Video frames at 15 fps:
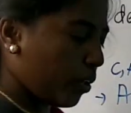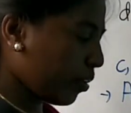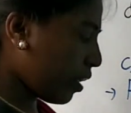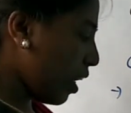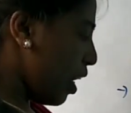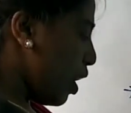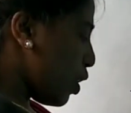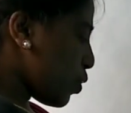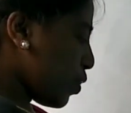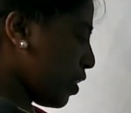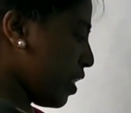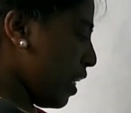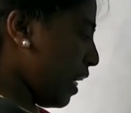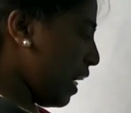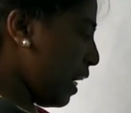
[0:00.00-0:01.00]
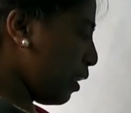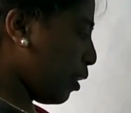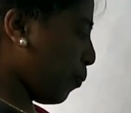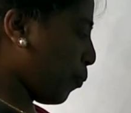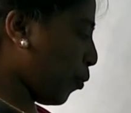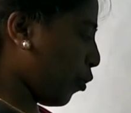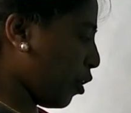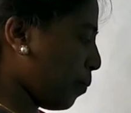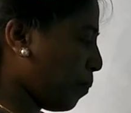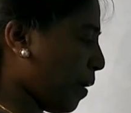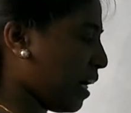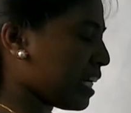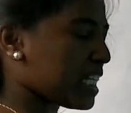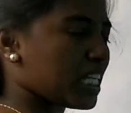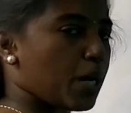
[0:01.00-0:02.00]
Okay. So here the protein
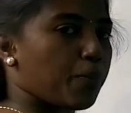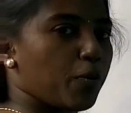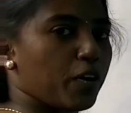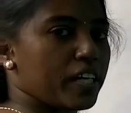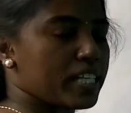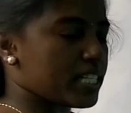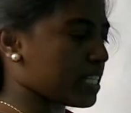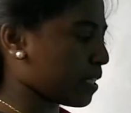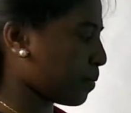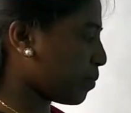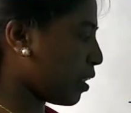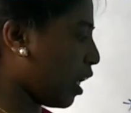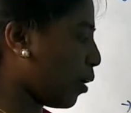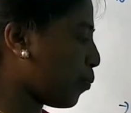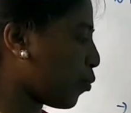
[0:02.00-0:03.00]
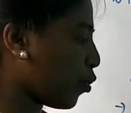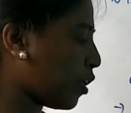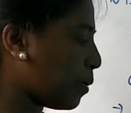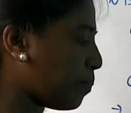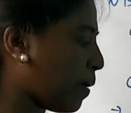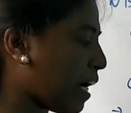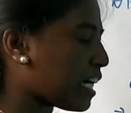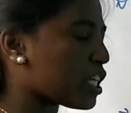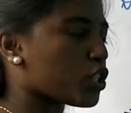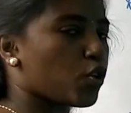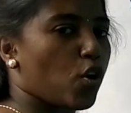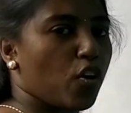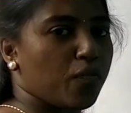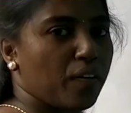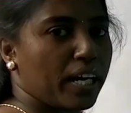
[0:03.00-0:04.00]
part is apoenzyme. Non-protein part is
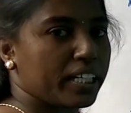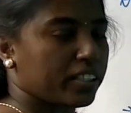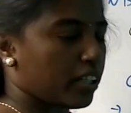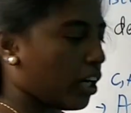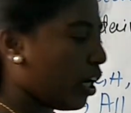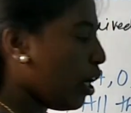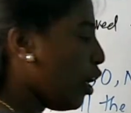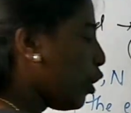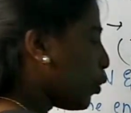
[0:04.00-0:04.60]
cofactor.